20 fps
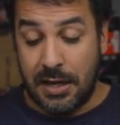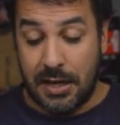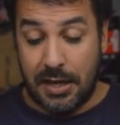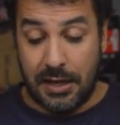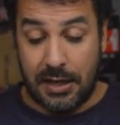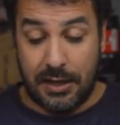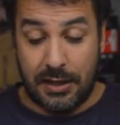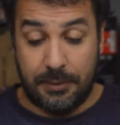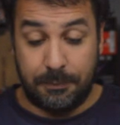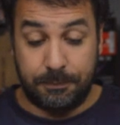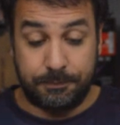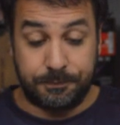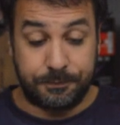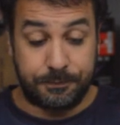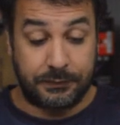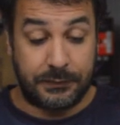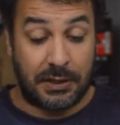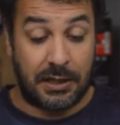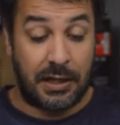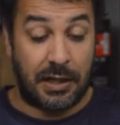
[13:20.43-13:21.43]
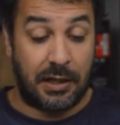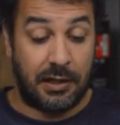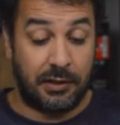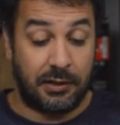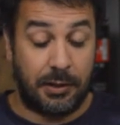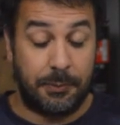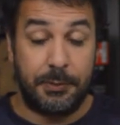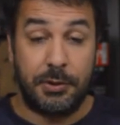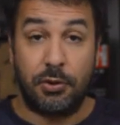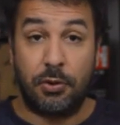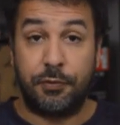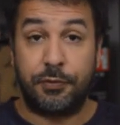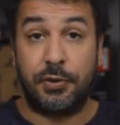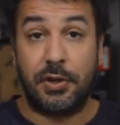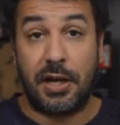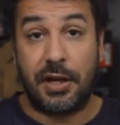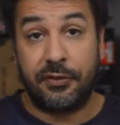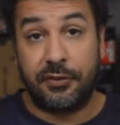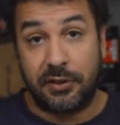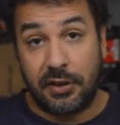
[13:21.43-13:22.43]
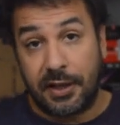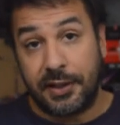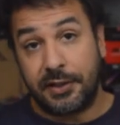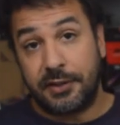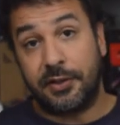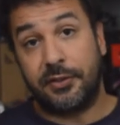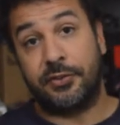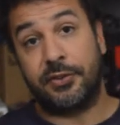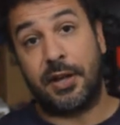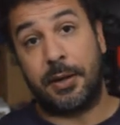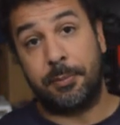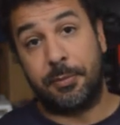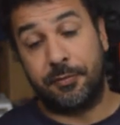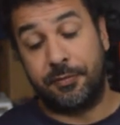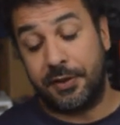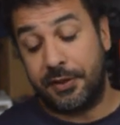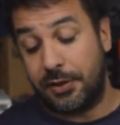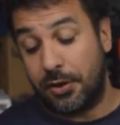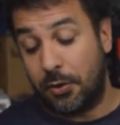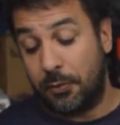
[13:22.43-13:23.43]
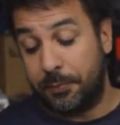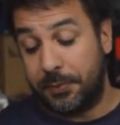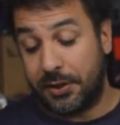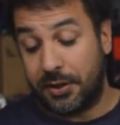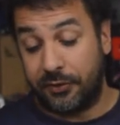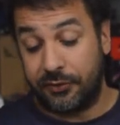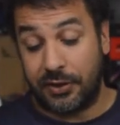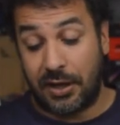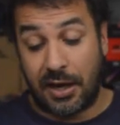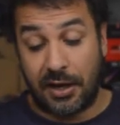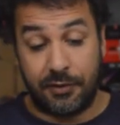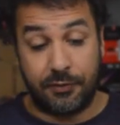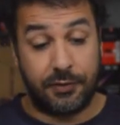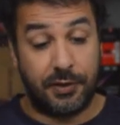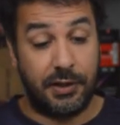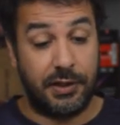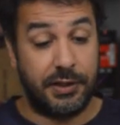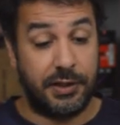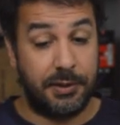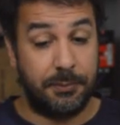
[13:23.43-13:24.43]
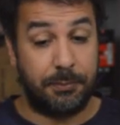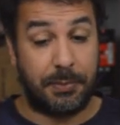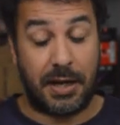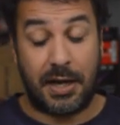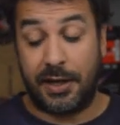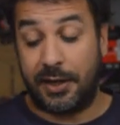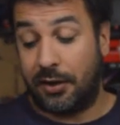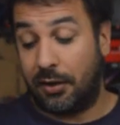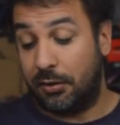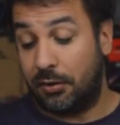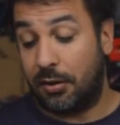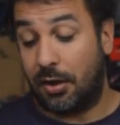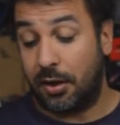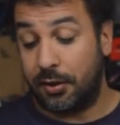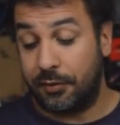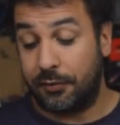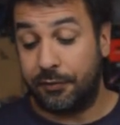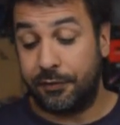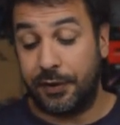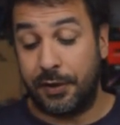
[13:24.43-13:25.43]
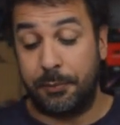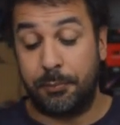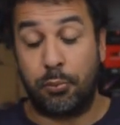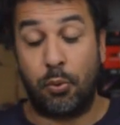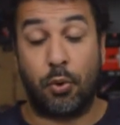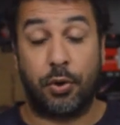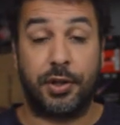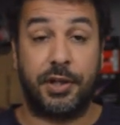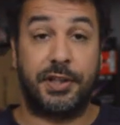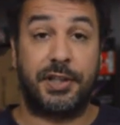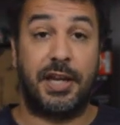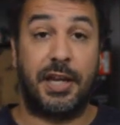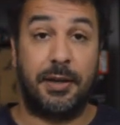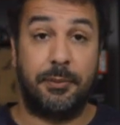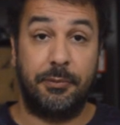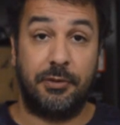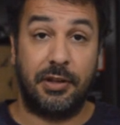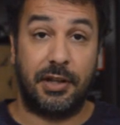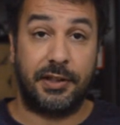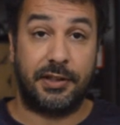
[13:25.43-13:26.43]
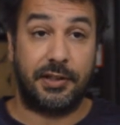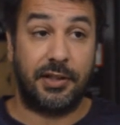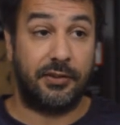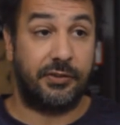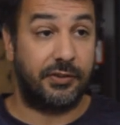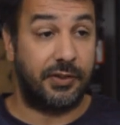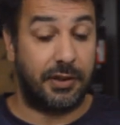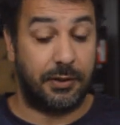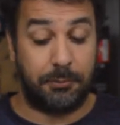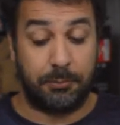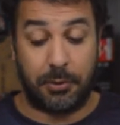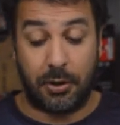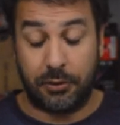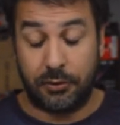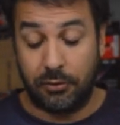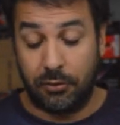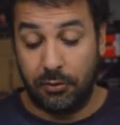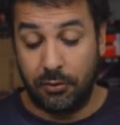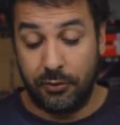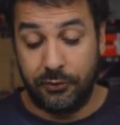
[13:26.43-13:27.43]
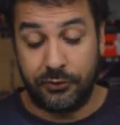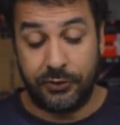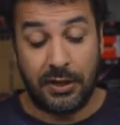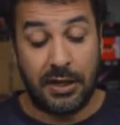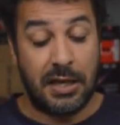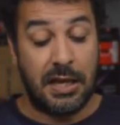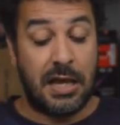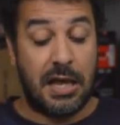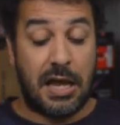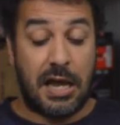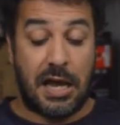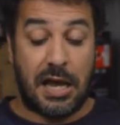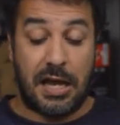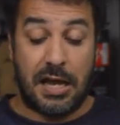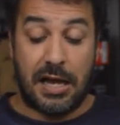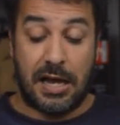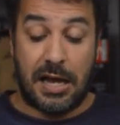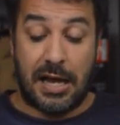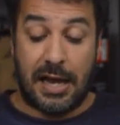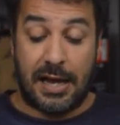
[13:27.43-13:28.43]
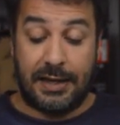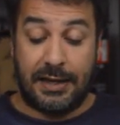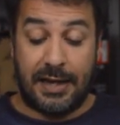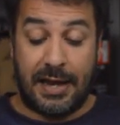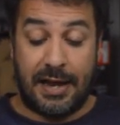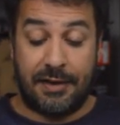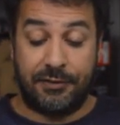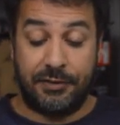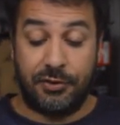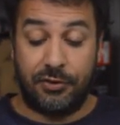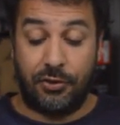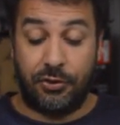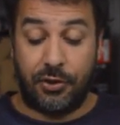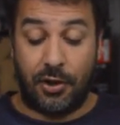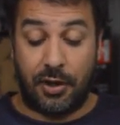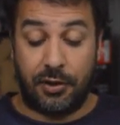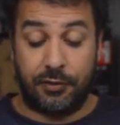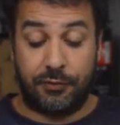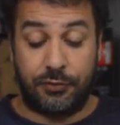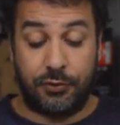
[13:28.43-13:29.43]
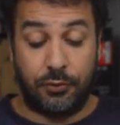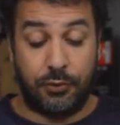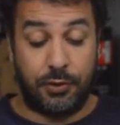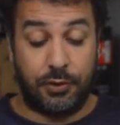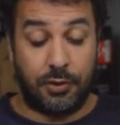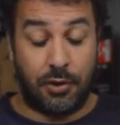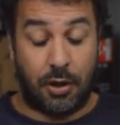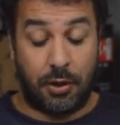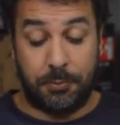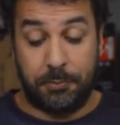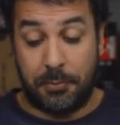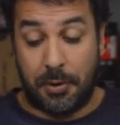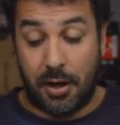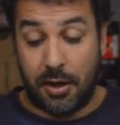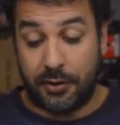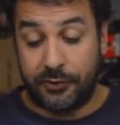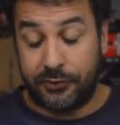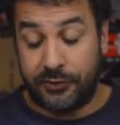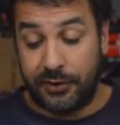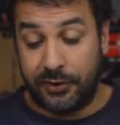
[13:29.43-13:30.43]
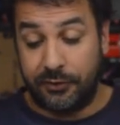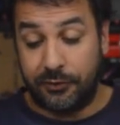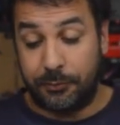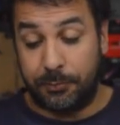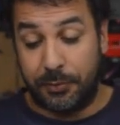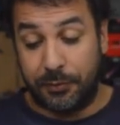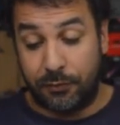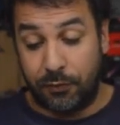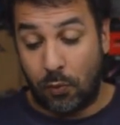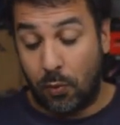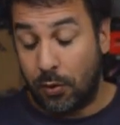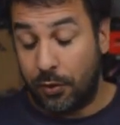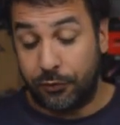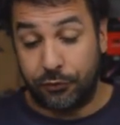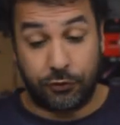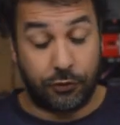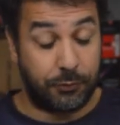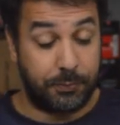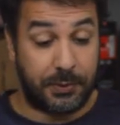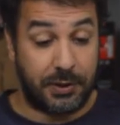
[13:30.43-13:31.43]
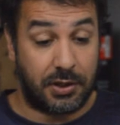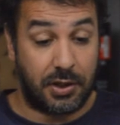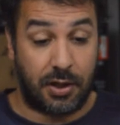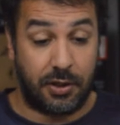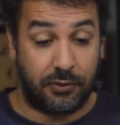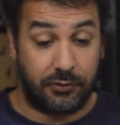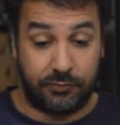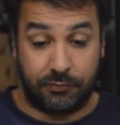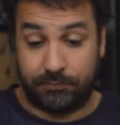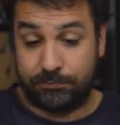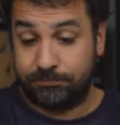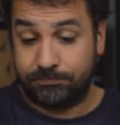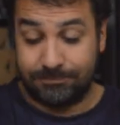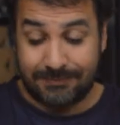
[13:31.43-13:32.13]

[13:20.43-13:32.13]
Um, let me know if you guys like this type of video because I really buy a lot of imported games like this in bundles. Uh, I haven't thought of doing unboxings before just because